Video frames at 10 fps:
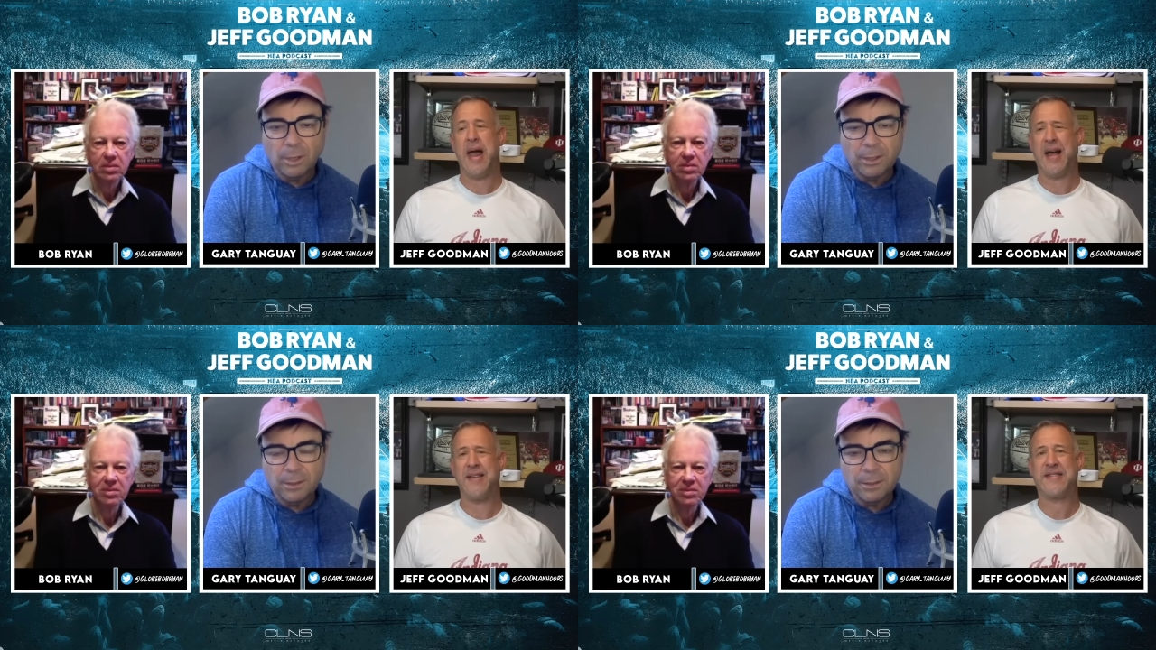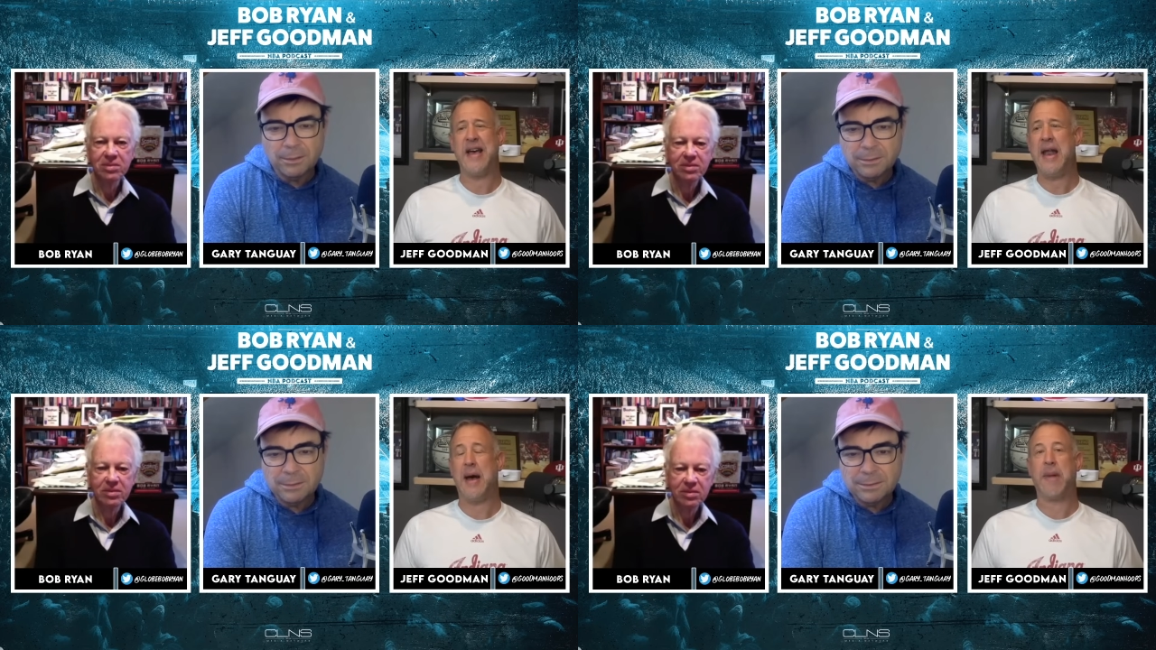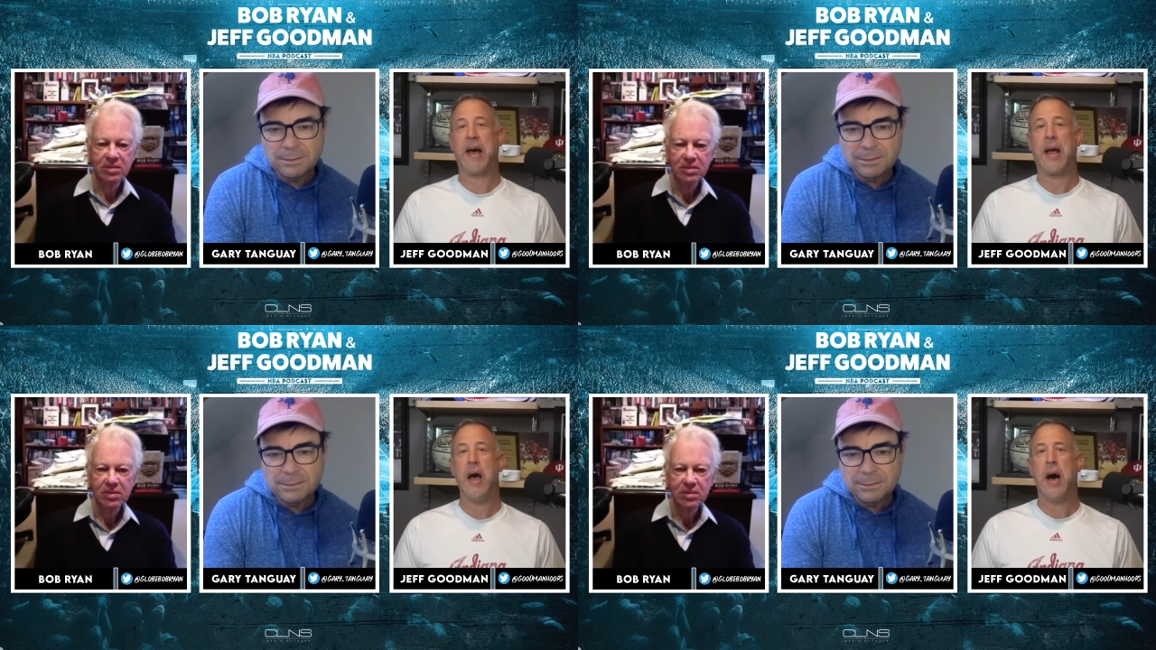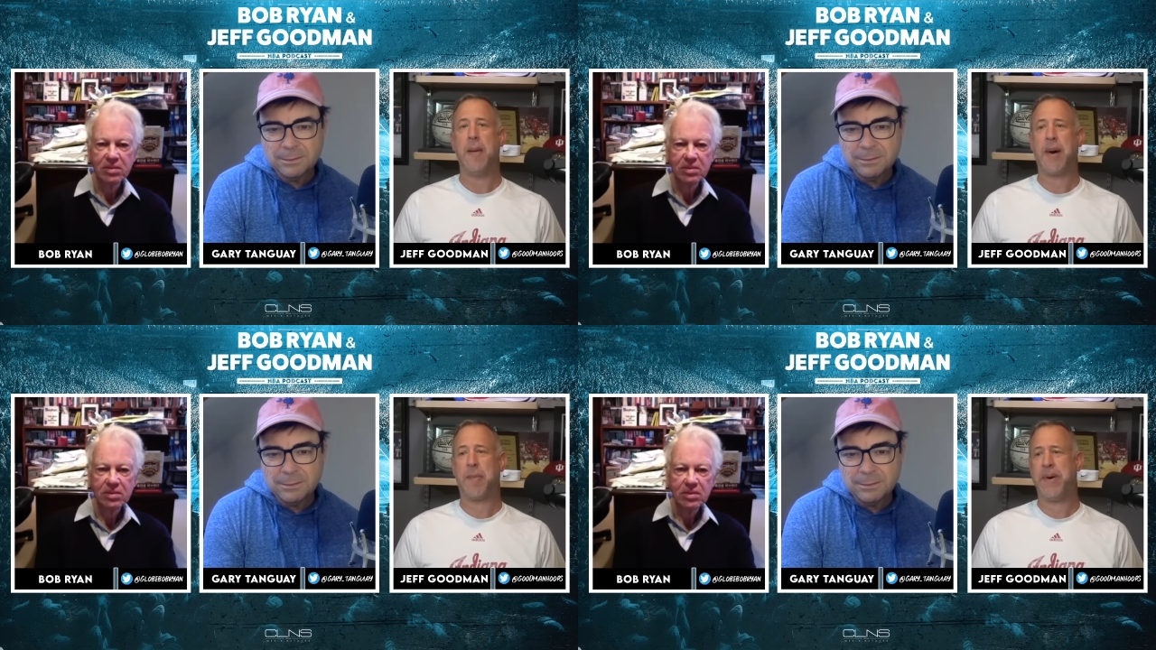Speaker 1: And I said, I'm like, I'm
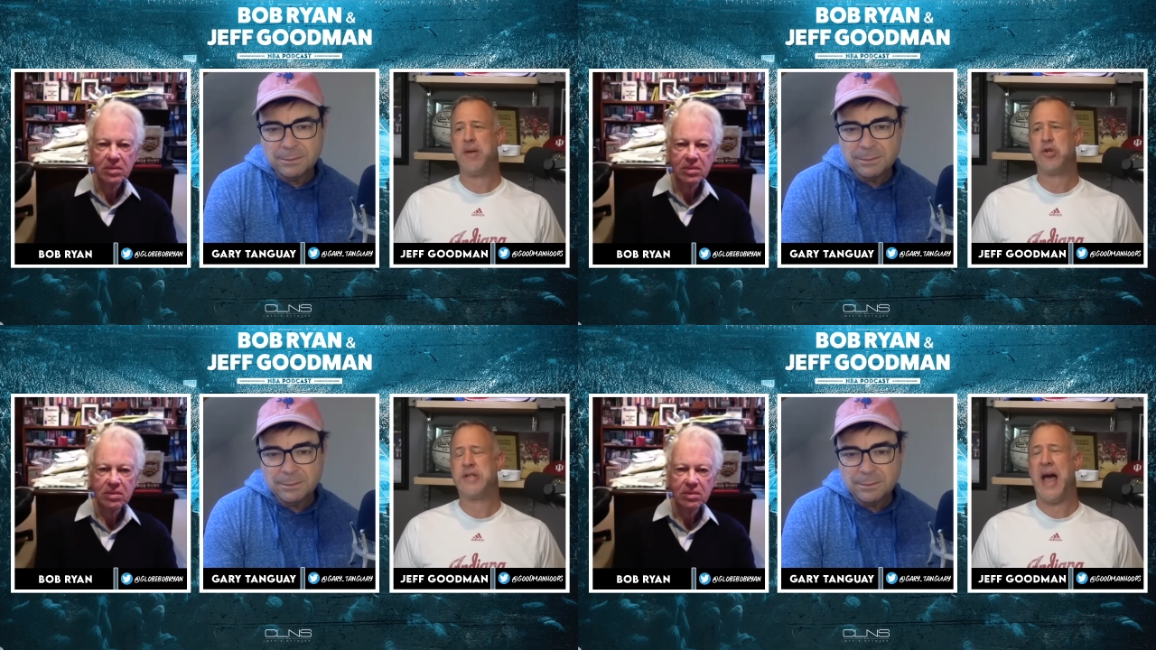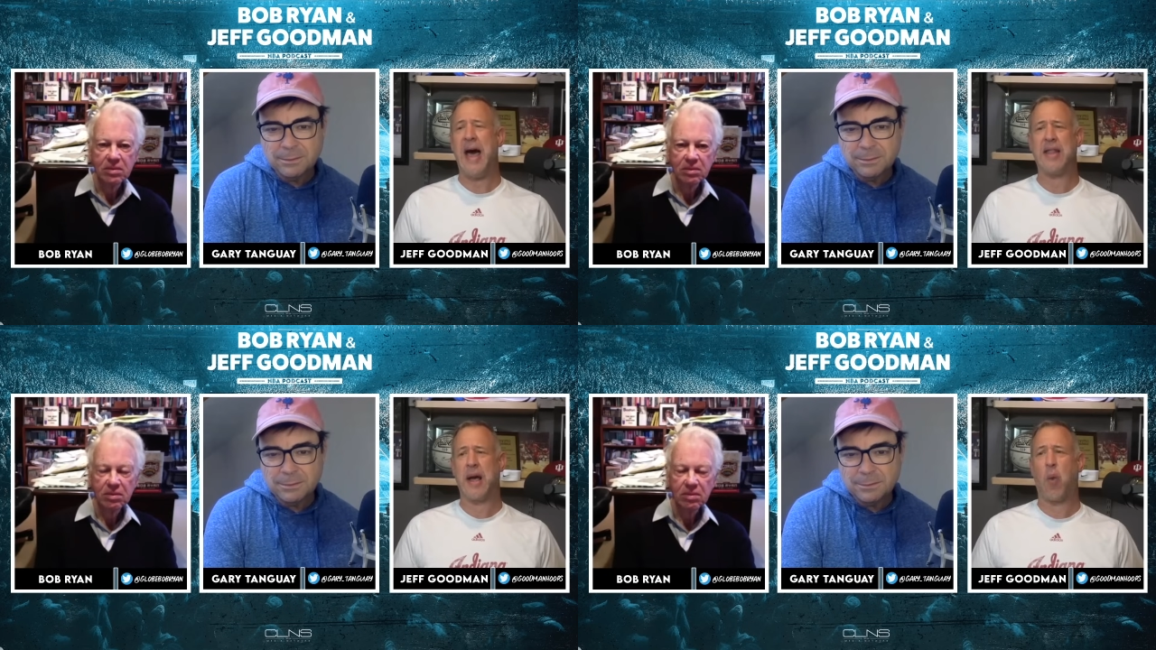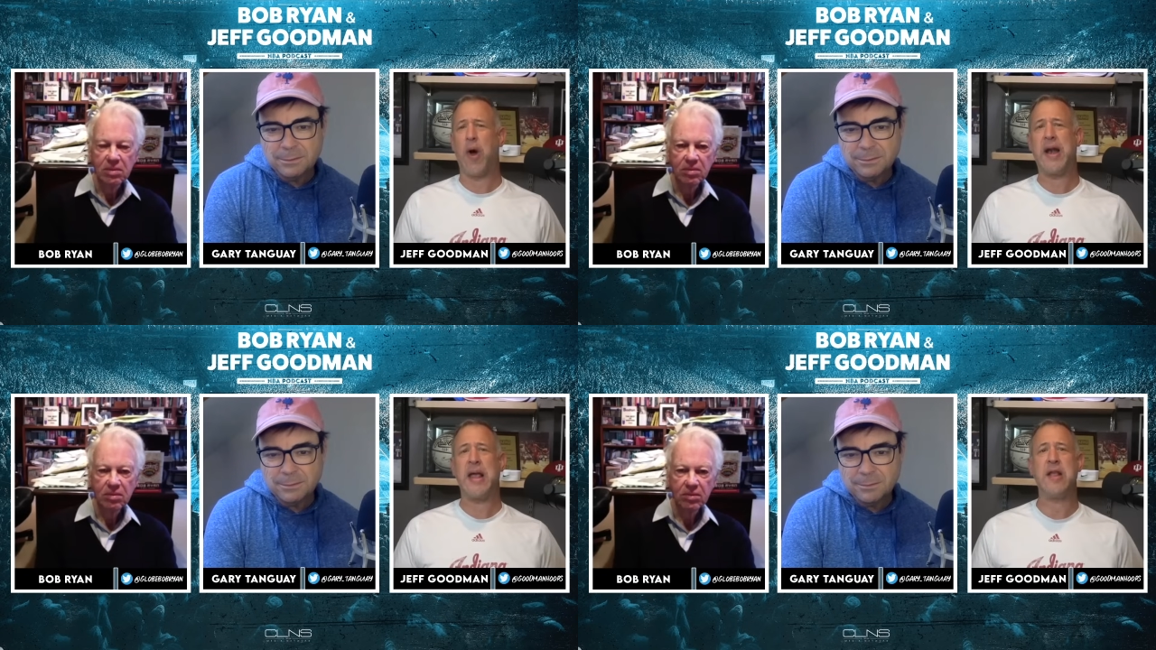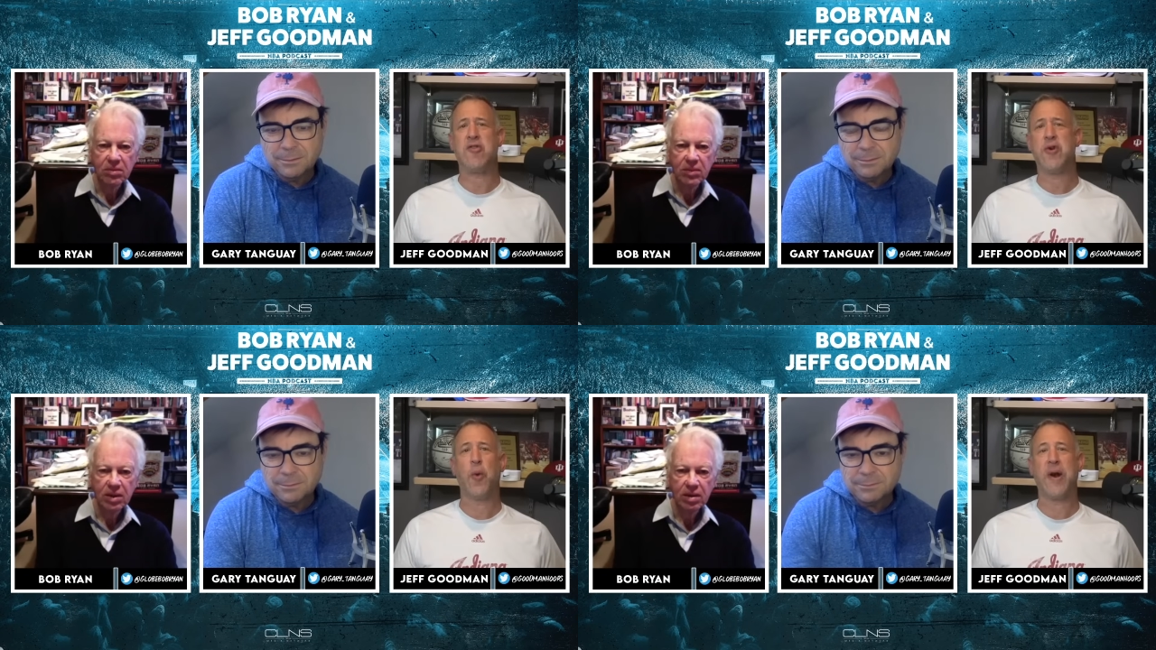like, but your dad, like, what did he
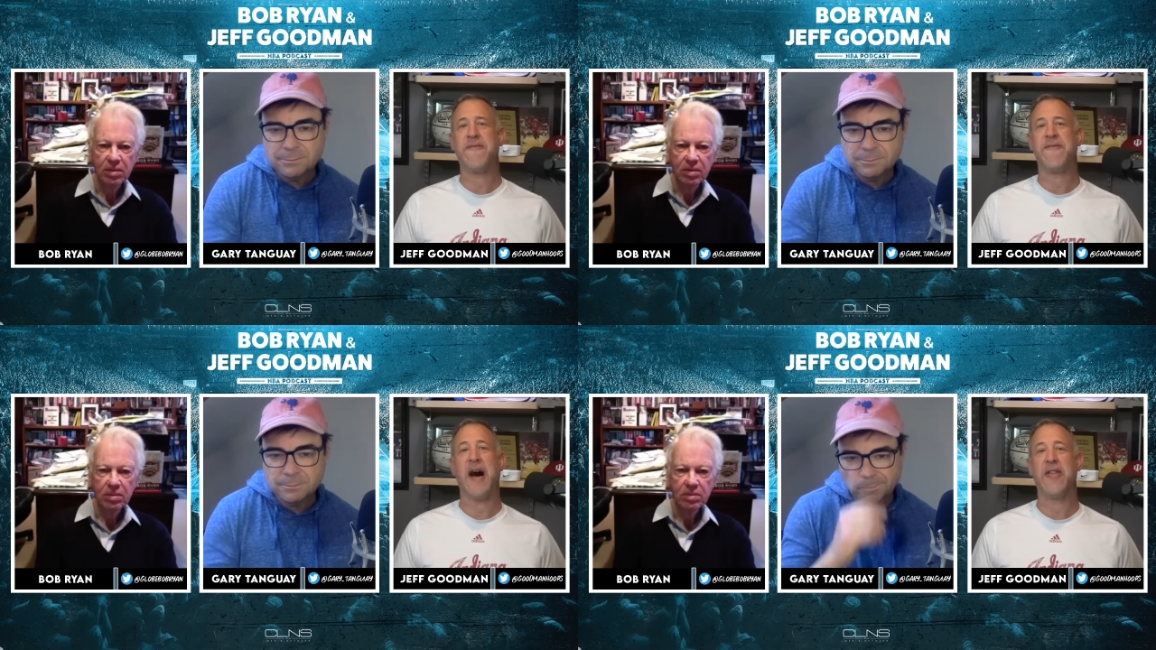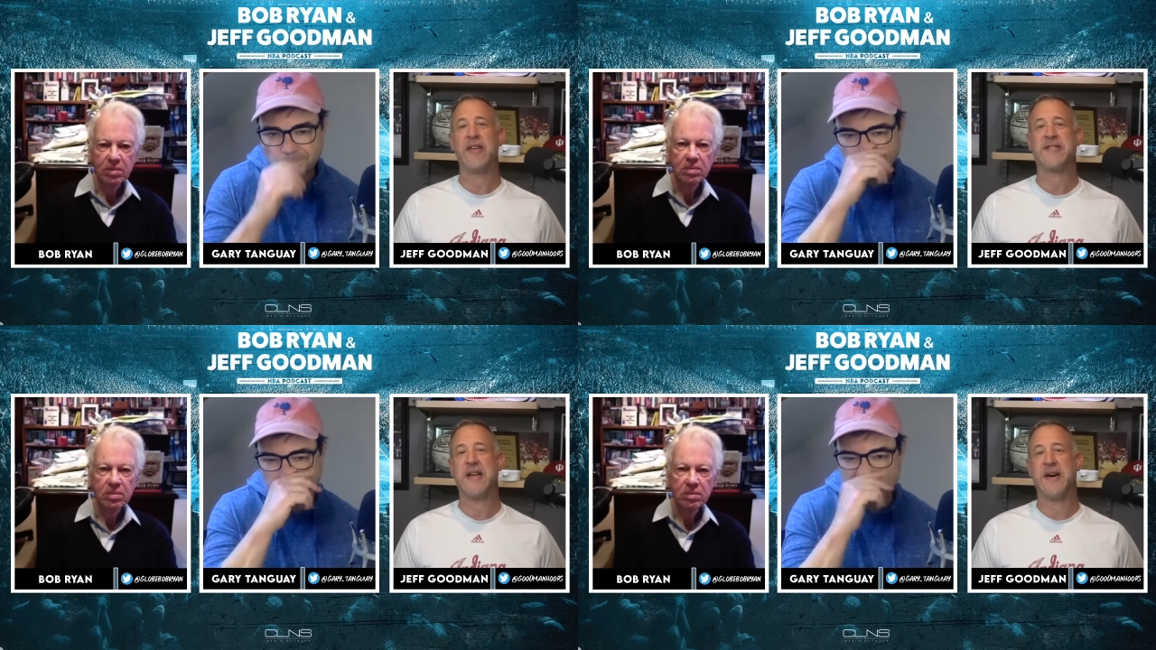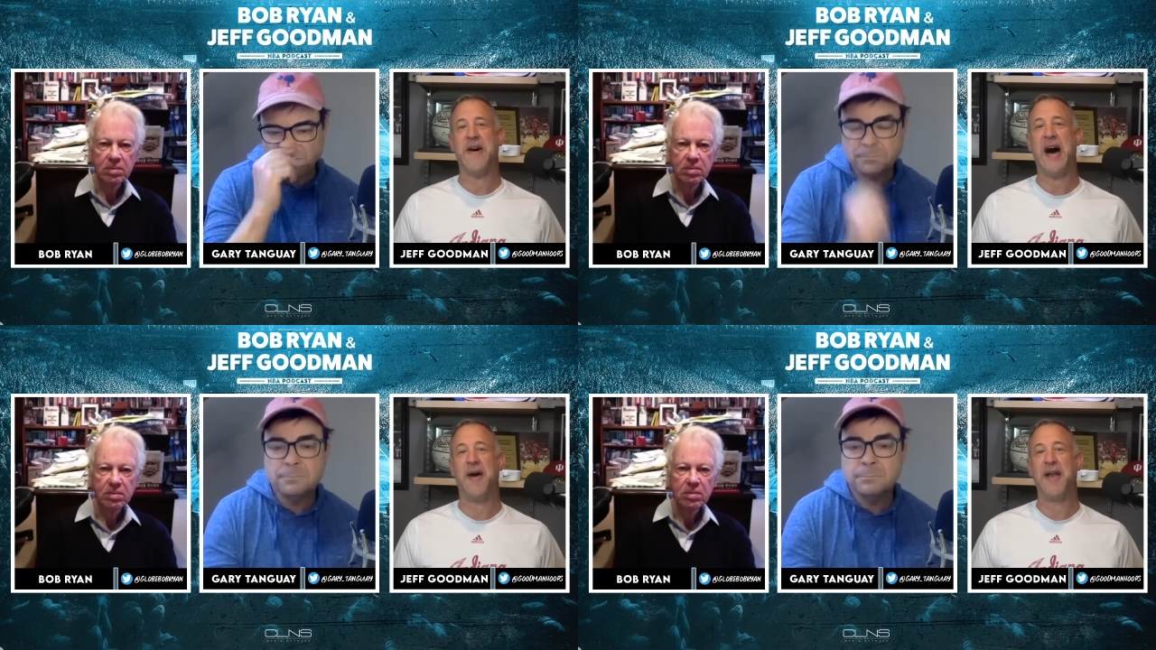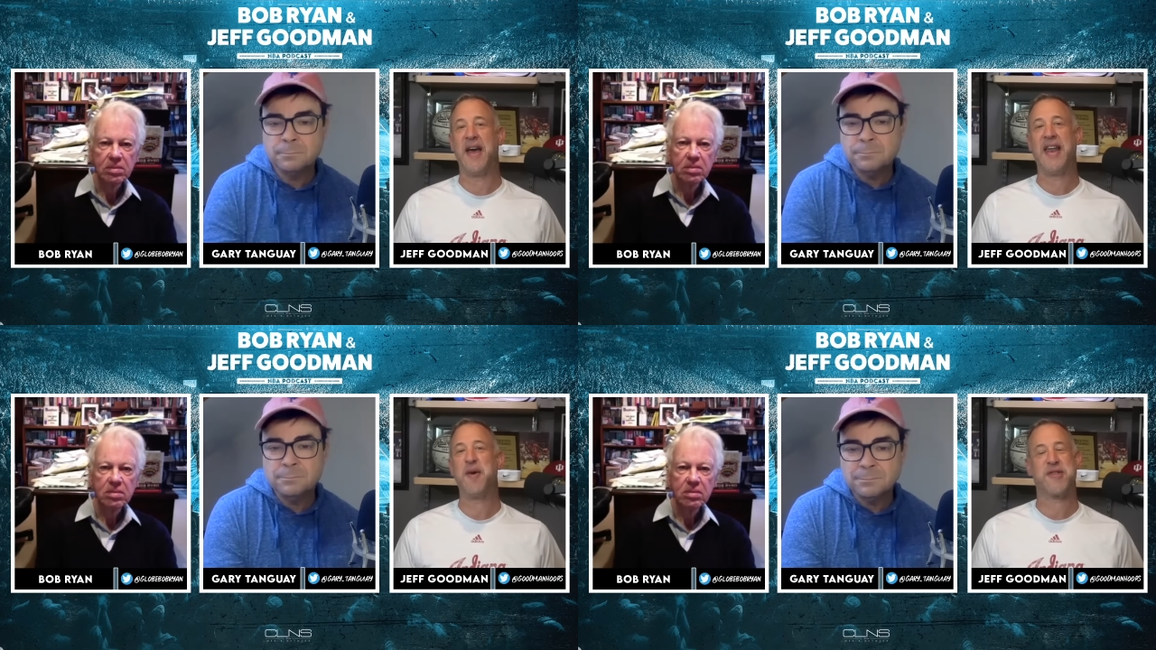do when he found this stuff out?
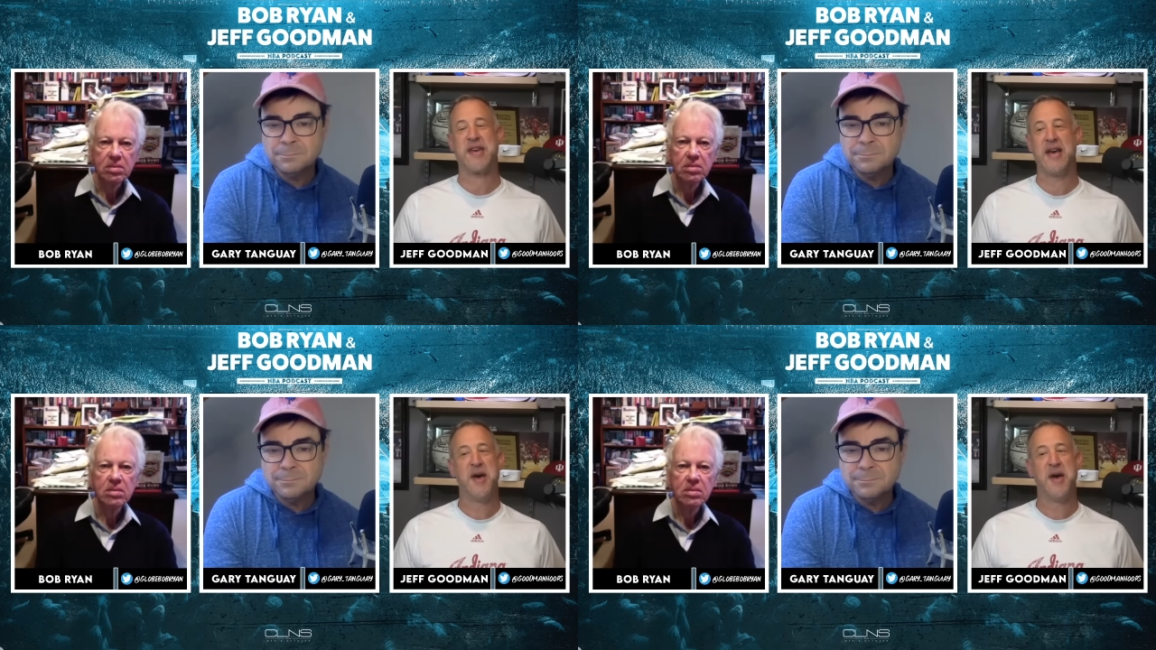And he would say,